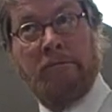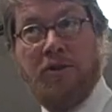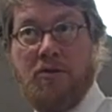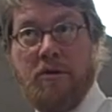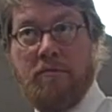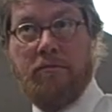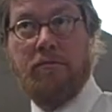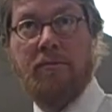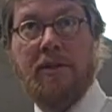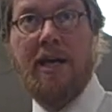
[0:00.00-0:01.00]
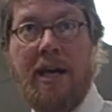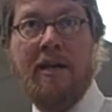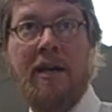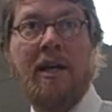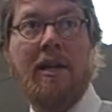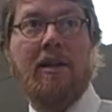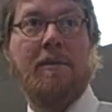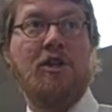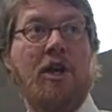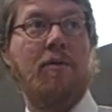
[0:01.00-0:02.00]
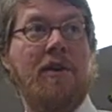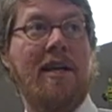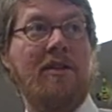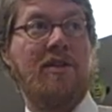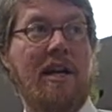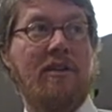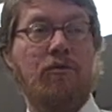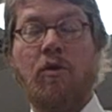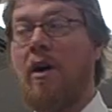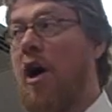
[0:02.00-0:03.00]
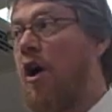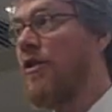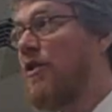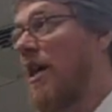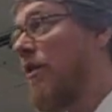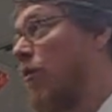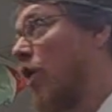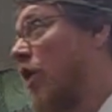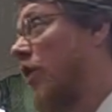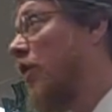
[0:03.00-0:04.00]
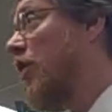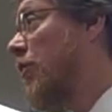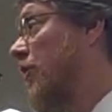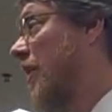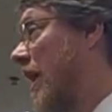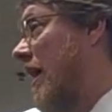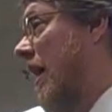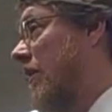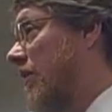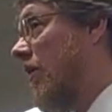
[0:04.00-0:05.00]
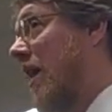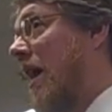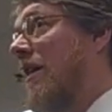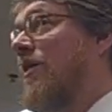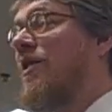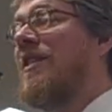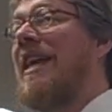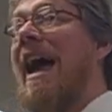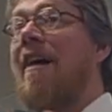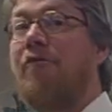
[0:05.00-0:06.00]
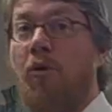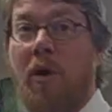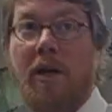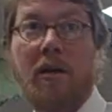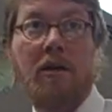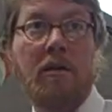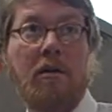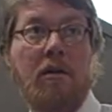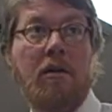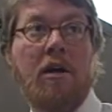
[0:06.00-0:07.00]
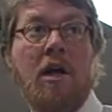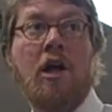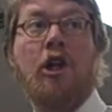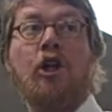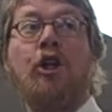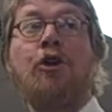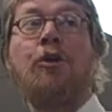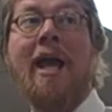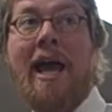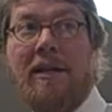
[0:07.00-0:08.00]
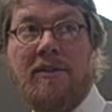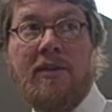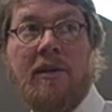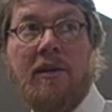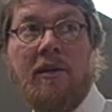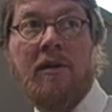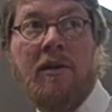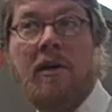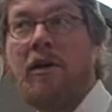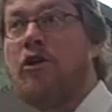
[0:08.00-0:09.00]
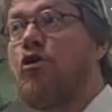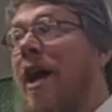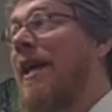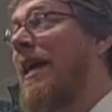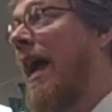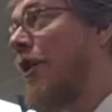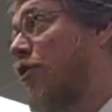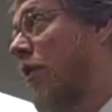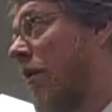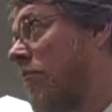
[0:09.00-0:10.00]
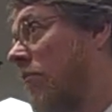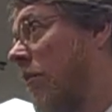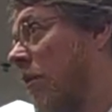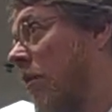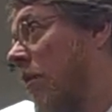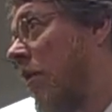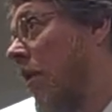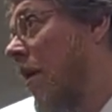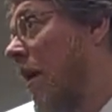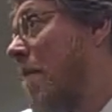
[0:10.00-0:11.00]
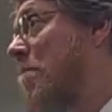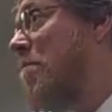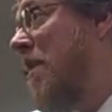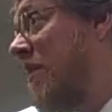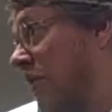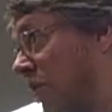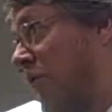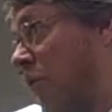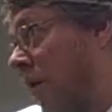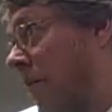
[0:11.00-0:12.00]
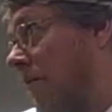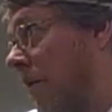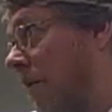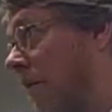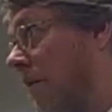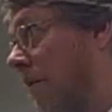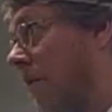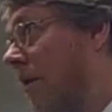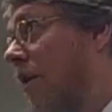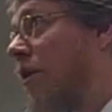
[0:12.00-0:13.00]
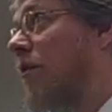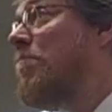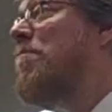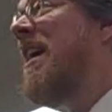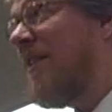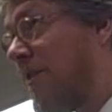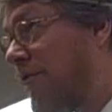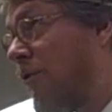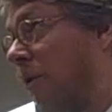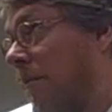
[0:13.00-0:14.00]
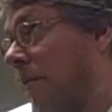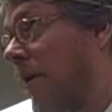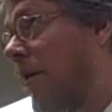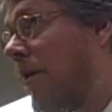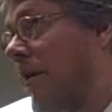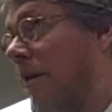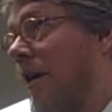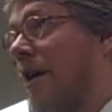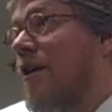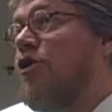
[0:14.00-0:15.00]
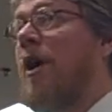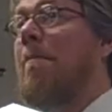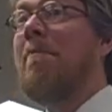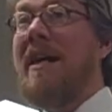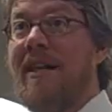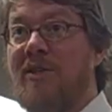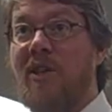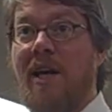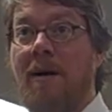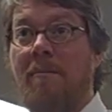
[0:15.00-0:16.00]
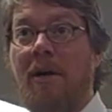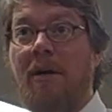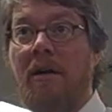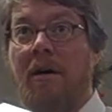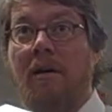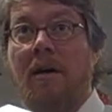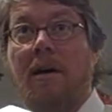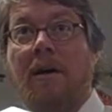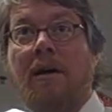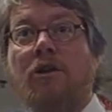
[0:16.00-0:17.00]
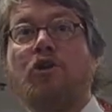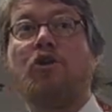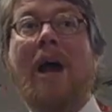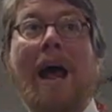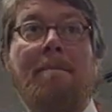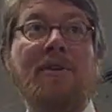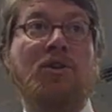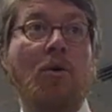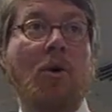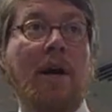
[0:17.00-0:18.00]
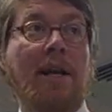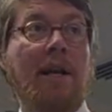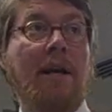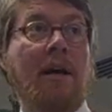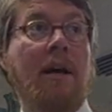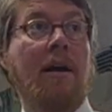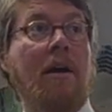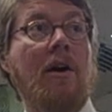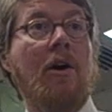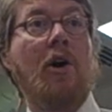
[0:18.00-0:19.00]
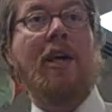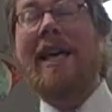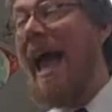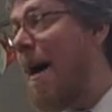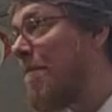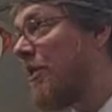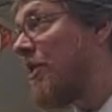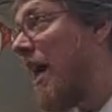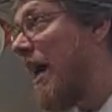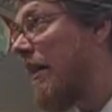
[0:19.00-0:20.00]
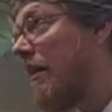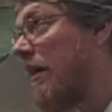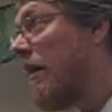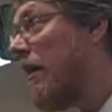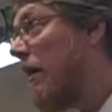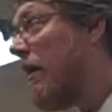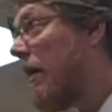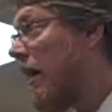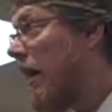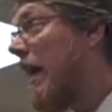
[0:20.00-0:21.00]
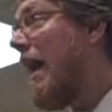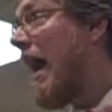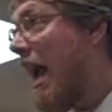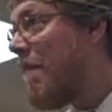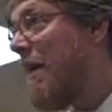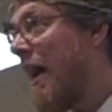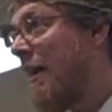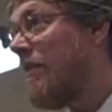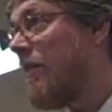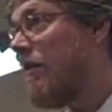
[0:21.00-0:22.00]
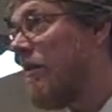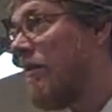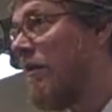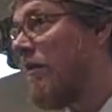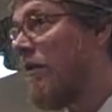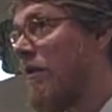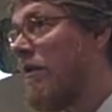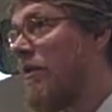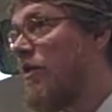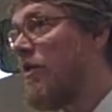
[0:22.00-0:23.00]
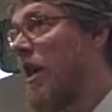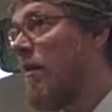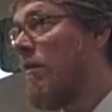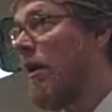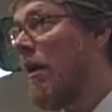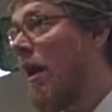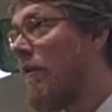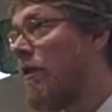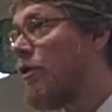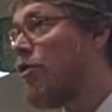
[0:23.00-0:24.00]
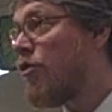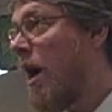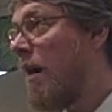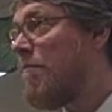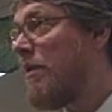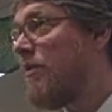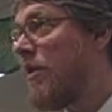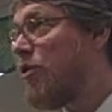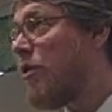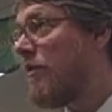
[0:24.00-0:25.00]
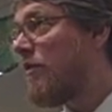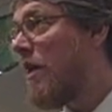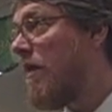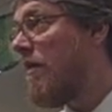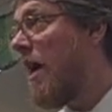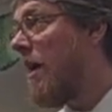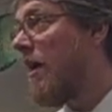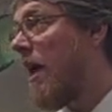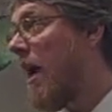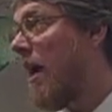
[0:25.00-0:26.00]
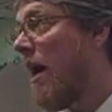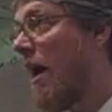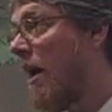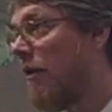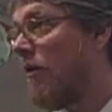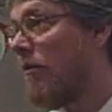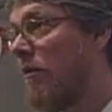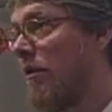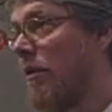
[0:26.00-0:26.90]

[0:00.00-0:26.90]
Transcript: it's true, okay? Let me tell you what that stands for. I'll say the word, you say it next. Okay, scaphoid. Scaphoid. Lunate. Lunate. Triquetrum. Triquetrum. Pisiform. Pisiform. Pisiform. Pisiform. Trapezium. Trapezium. Trapezoid. Trapezoid. Capitate. Capitate. Hamate. Hamate. Some lovers try positions that they can't handle.